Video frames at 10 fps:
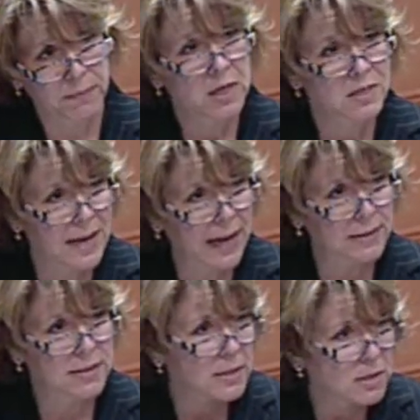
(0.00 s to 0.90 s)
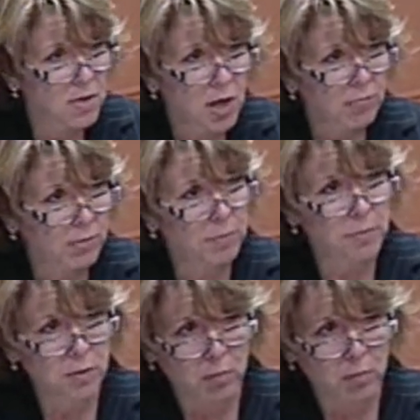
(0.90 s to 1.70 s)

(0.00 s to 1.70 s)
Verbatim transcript: Okay. Taxes from the